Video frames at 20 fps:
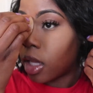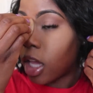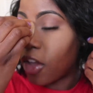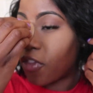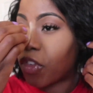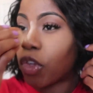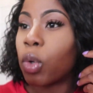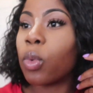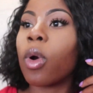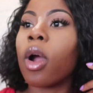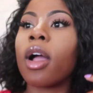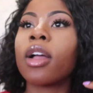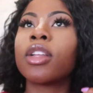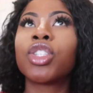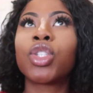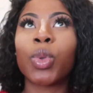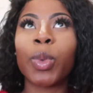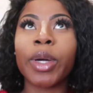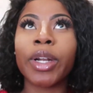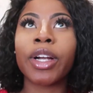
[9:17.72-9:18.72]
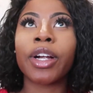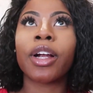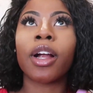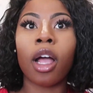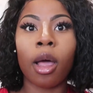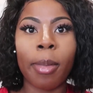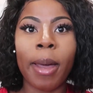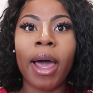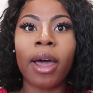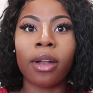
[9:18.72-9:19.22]
if you were on Twitter
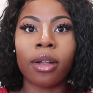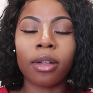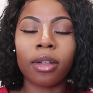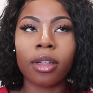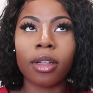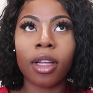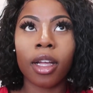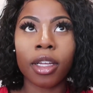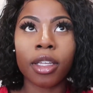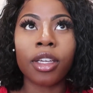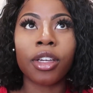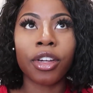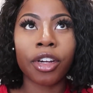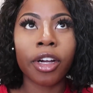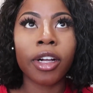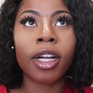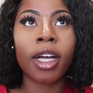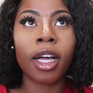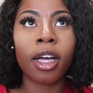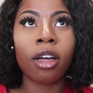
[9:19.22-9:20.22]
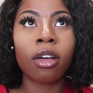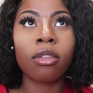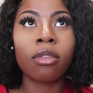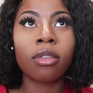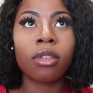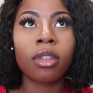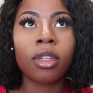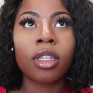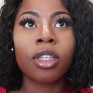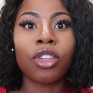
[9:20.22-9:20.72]
about a year ago,
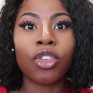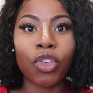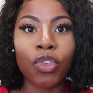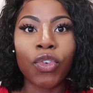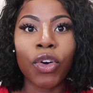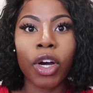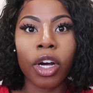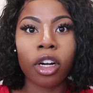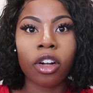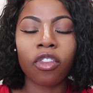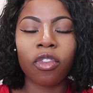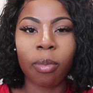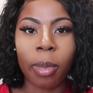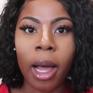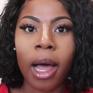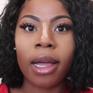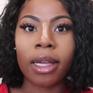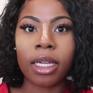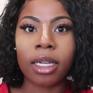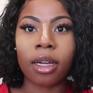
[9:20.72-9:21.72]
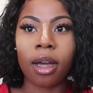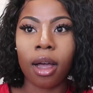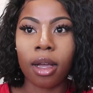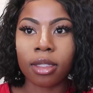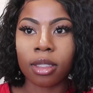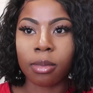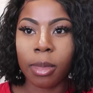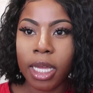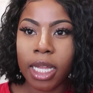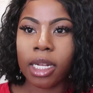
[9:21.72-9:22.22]
you've heard of Bahi
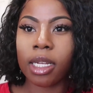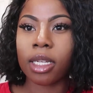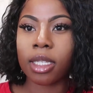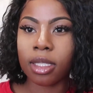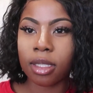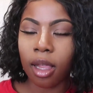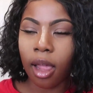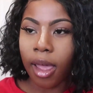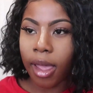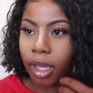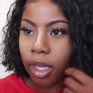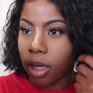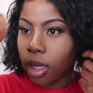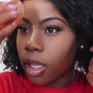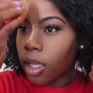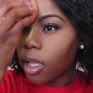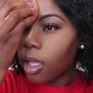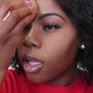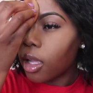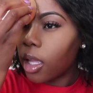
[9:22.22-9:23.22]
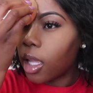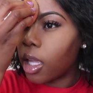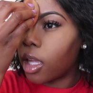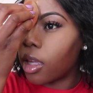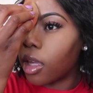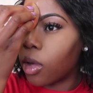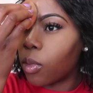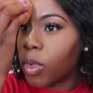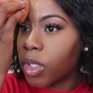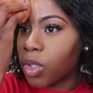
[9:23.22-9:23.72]
Cosmetics. Like,
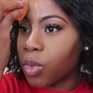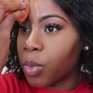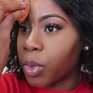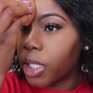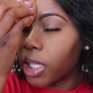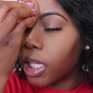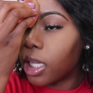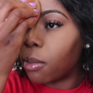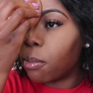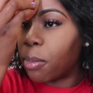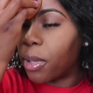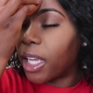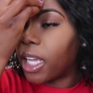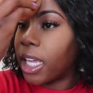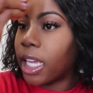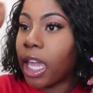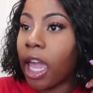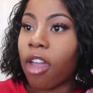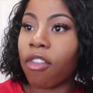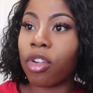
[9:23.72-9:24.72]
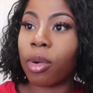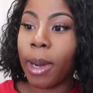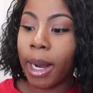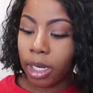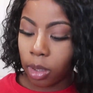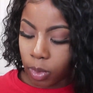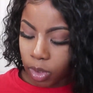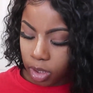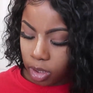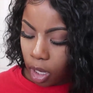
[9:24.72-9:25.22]
it was really big.
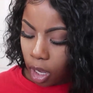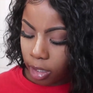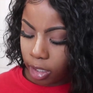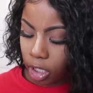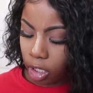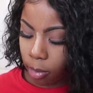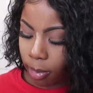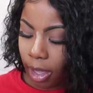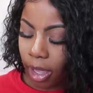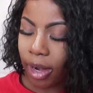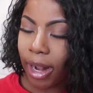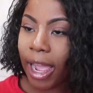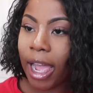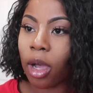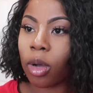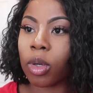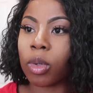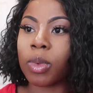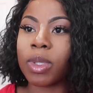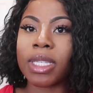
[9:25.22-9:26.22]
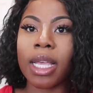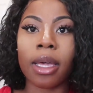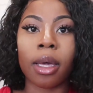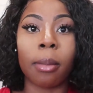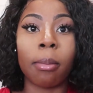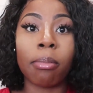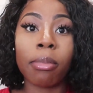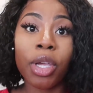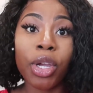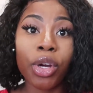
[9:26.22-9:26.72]
Everybody was talking about how it was like a
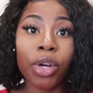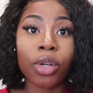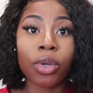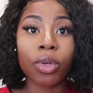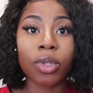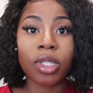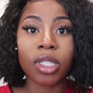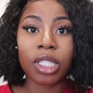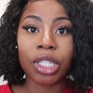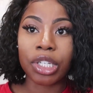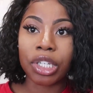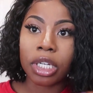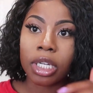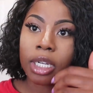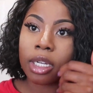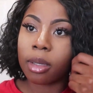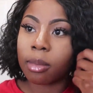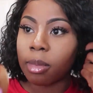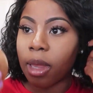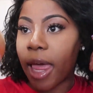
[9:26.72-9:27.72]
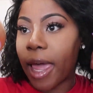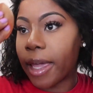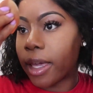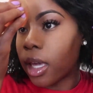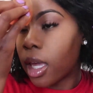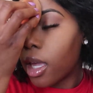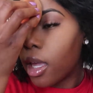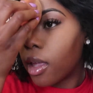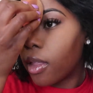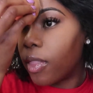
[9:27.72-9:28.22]
miracle serum. Like,
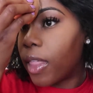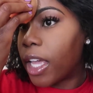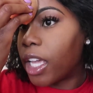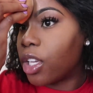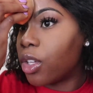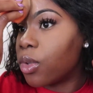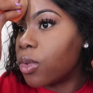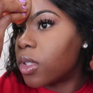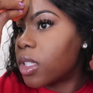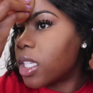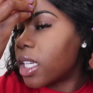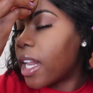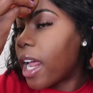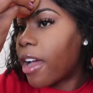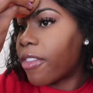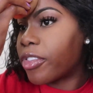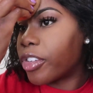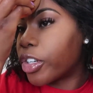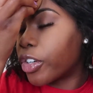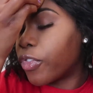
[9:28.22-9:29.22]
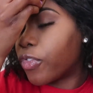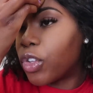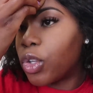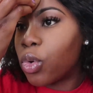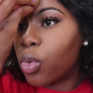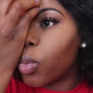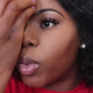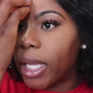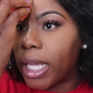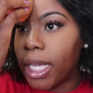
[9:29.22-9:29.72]
they used it after a
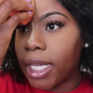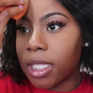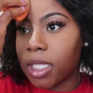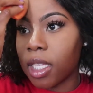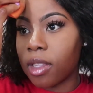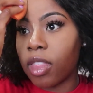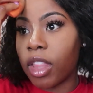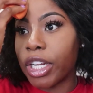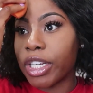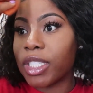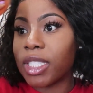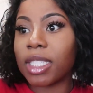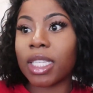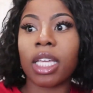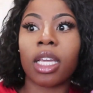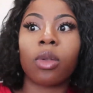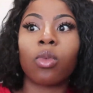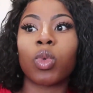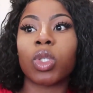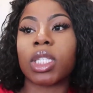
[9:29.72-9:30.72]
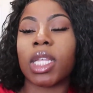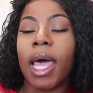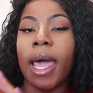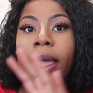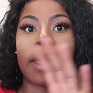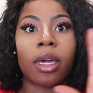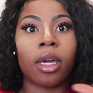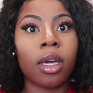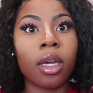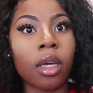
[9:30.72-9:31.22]
few weeks and their skin was
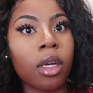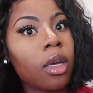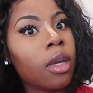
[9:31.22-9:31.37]
like